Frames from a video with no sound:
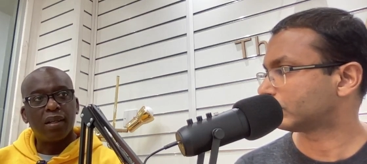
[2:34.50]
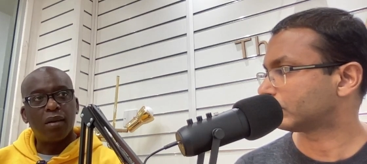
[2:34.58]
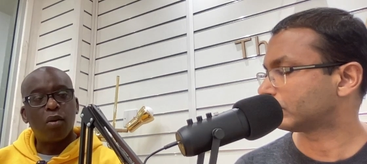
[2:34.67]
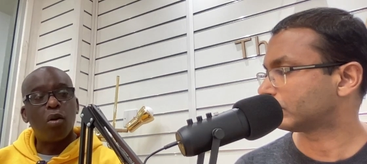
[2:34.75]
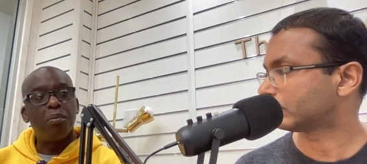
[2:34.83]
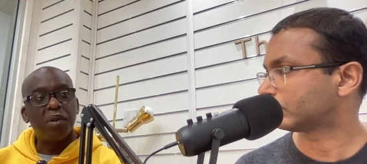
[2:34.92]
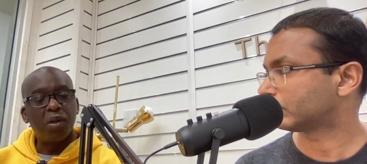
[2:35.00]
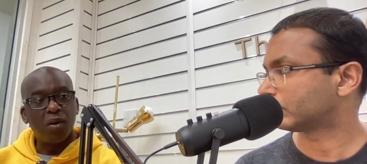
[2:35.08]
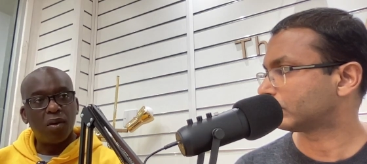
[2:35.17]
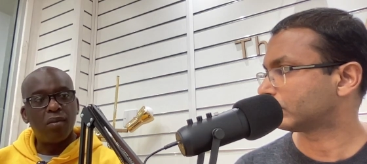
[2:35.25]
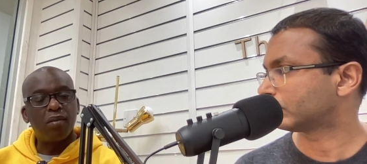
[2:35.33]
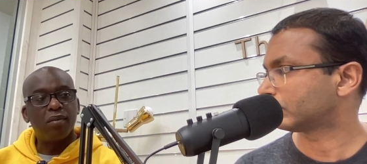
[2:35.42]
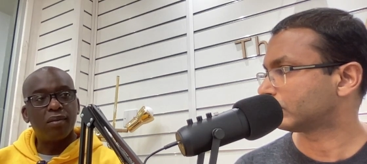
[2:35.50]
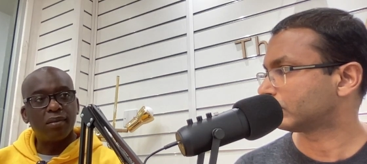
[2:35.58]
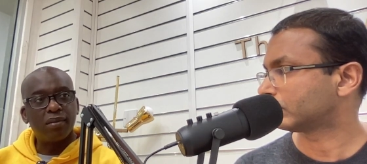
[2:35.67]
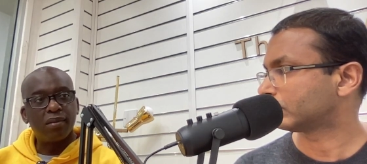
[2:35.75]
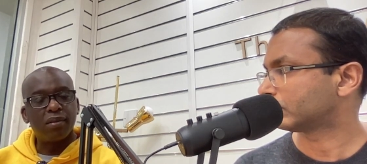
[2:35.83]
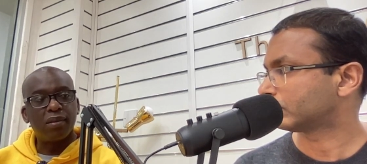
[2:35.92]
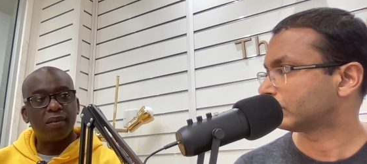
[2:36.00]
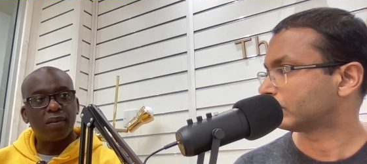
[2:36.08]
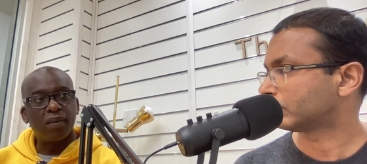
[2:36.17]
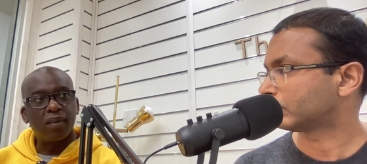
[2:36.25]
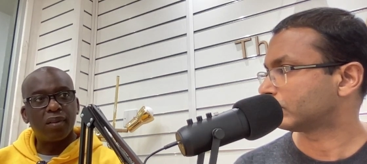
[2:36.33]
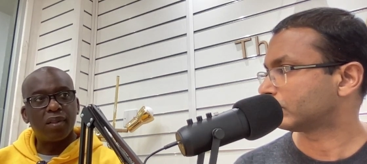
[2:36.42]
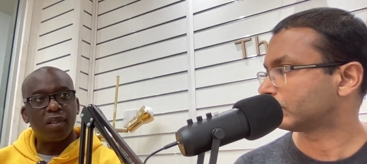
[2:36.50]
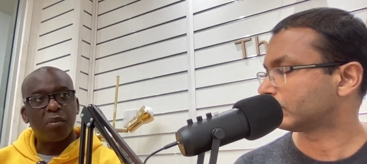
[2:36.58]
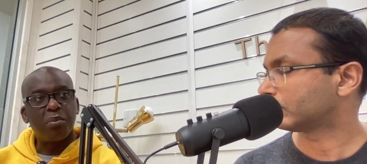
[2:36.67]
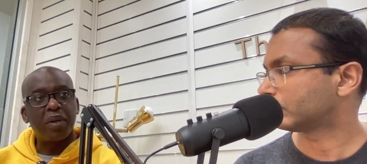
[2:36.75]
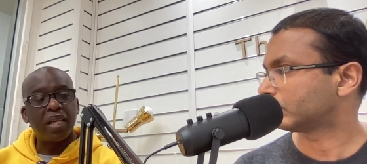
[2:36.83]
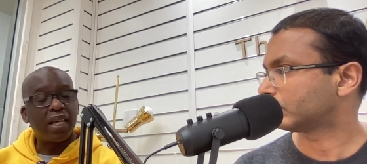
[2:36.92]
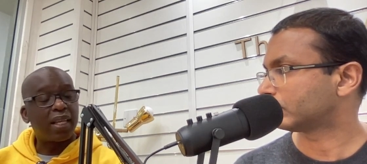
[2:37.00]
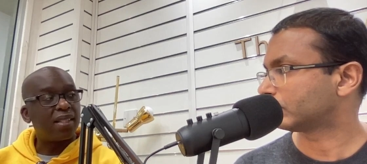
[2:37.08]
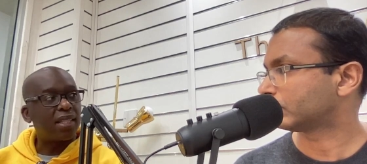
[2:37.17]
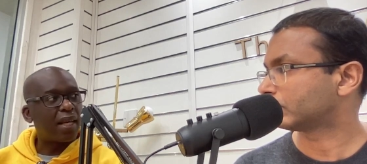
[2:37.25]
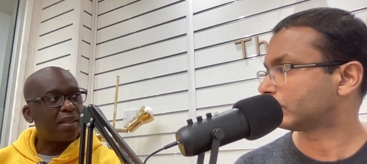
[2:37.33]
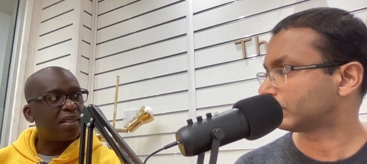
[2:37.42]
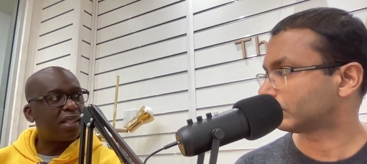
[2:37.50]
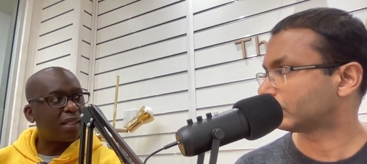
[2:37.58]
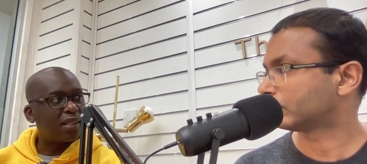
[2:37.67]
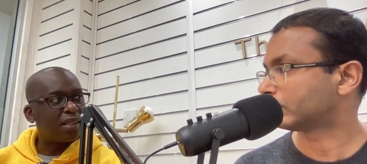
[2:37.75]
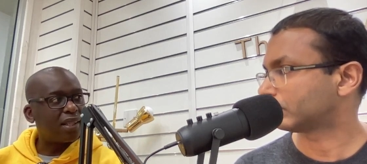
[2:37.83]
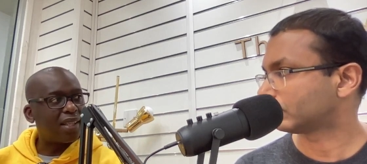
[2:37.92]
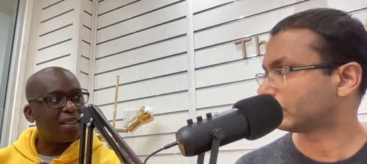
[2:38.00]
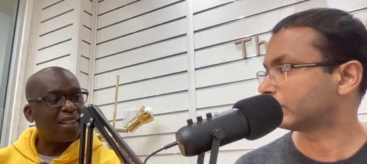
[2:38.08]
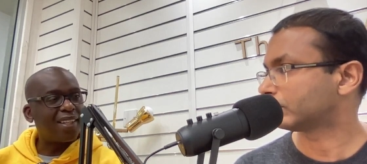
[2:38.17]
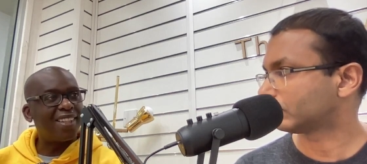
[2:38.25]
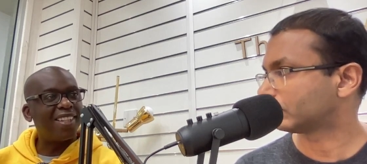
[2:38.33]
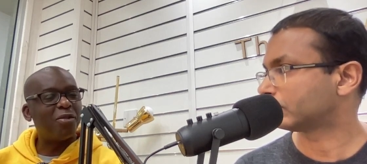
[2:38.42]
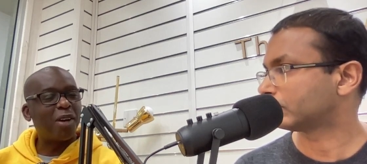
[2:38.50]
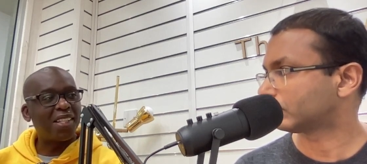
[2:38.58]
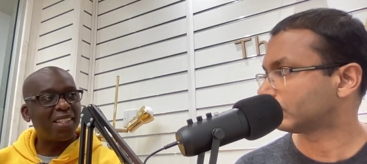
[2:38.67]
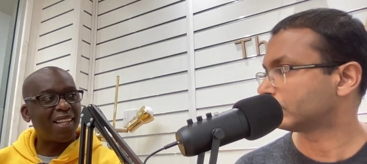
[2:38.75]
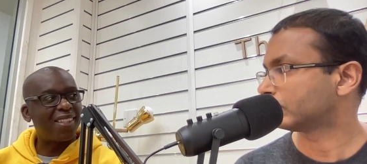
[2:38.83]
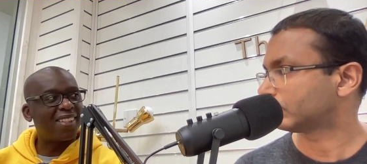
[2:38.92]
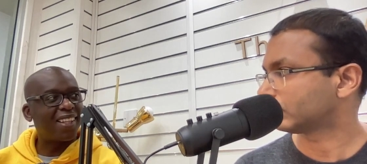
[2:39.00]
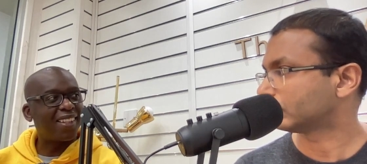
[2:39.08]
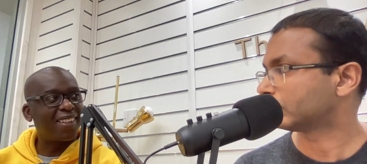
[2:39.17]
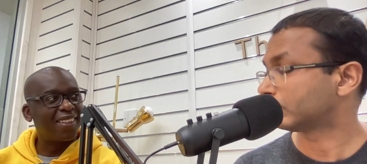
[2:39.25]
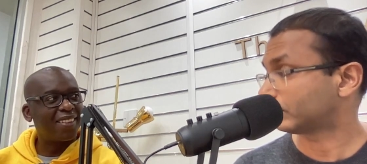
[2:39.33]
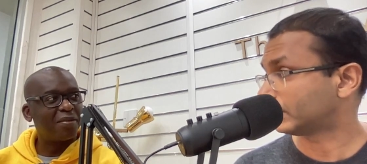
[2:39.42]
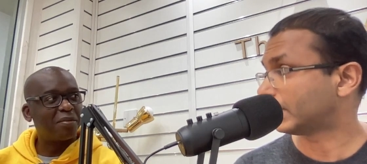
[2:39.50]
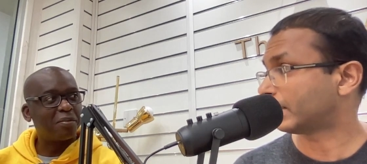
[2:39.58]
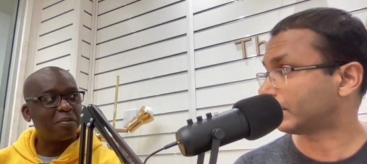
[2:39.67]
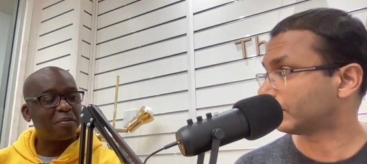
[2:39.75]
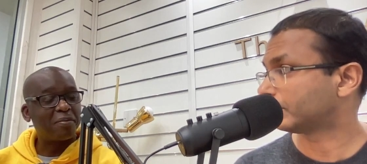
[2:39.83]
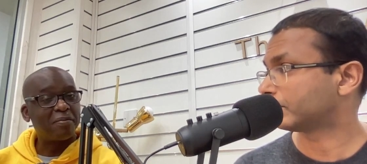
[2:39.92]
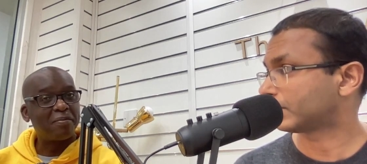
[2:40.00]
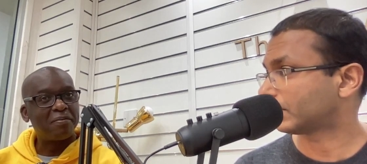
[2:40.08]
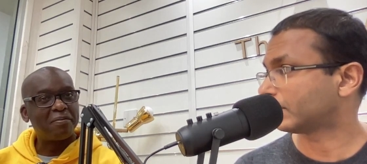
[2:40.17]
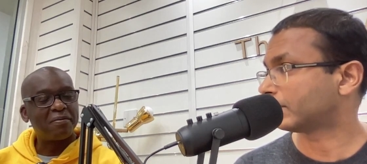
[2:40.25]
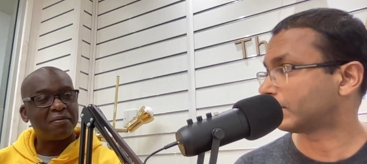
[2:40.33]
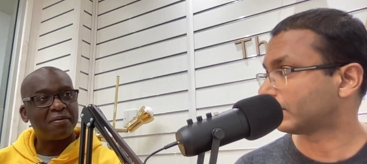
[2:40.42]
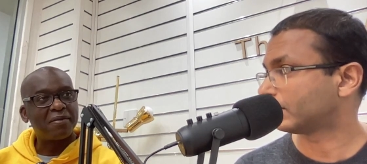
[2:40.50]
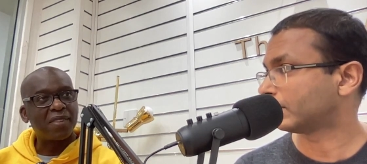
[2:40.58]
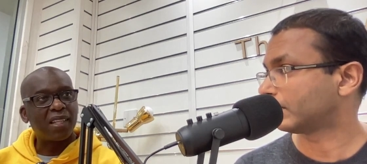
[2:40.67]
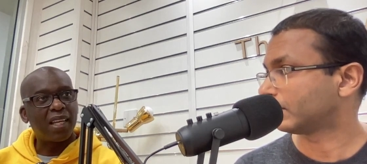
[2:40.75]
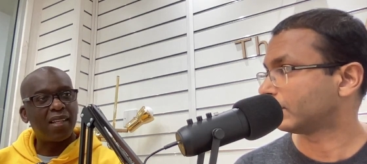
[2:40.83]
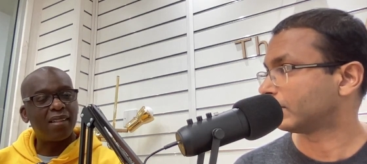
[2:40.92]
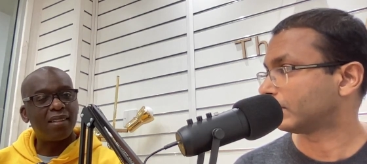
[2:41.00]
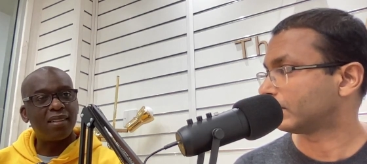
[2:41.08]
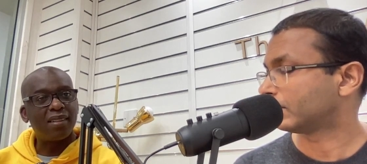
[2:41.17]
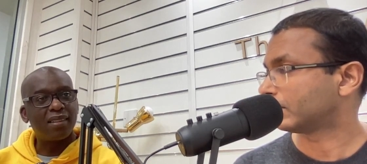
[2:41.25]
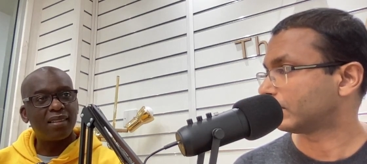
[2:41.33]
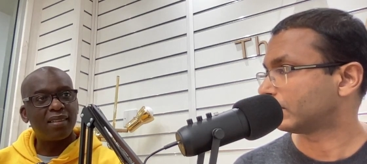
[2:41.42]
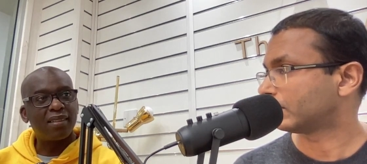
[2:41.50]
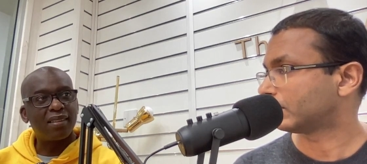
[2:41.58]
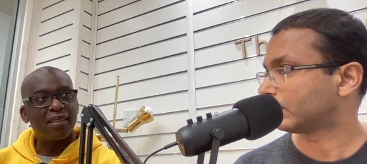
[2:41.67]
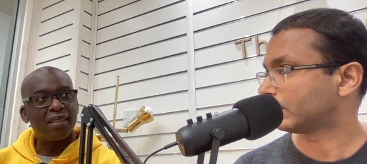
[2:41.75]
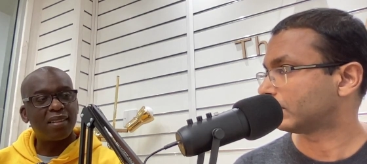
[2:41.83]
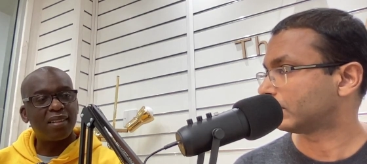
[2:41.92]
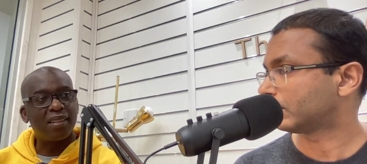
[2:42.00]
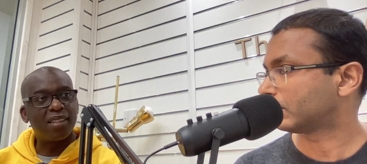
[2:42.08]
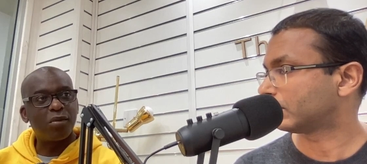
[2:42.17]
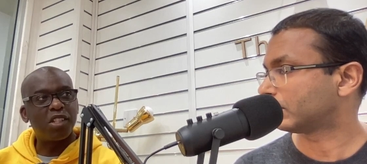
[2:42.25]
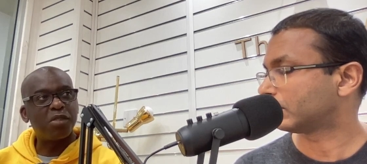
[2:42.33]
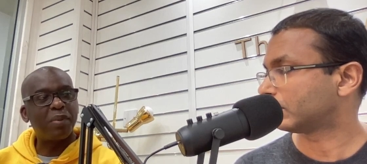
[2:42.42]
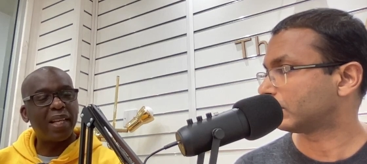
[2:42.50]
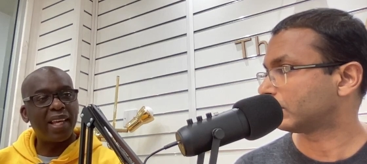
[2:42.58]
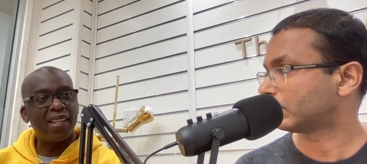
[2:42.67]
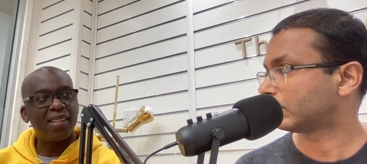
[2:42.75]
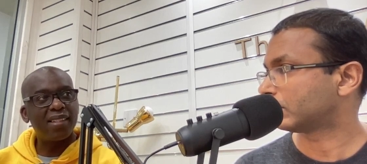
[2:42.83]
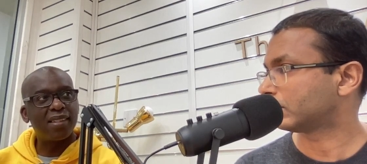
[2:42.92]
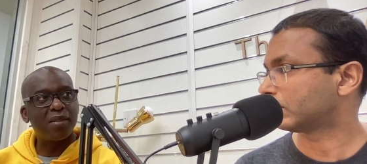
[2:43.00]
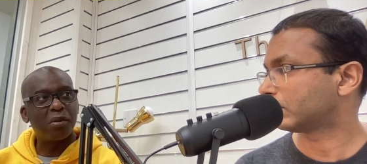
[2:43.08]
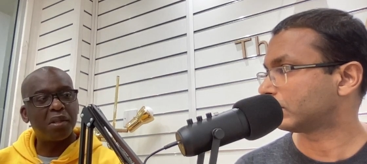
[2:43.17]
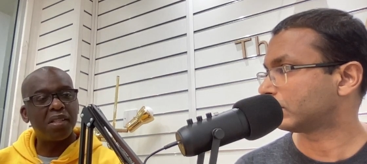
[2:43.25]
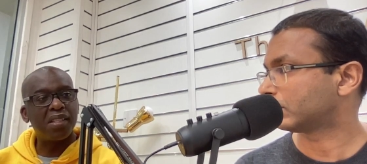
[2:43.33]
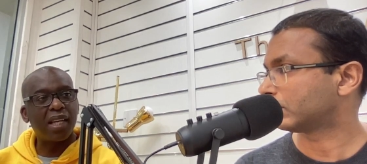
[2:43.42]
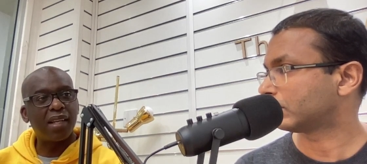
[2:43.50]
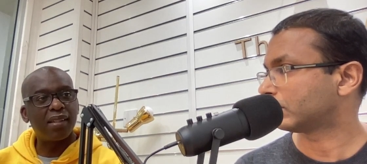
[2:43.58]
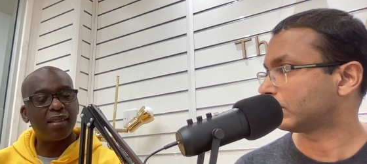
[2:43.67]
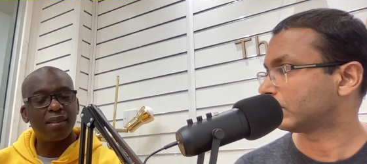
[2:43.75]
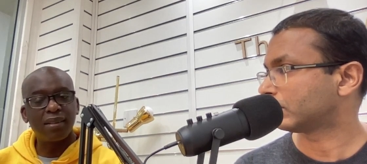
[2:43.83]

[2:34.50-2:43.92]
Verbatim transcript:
Speaker 1: I hope your, your prayer gets answered. And, and it was answered.
Speaker 2: Yeah, yeah.
Speaker 1: And she was blessed with a son,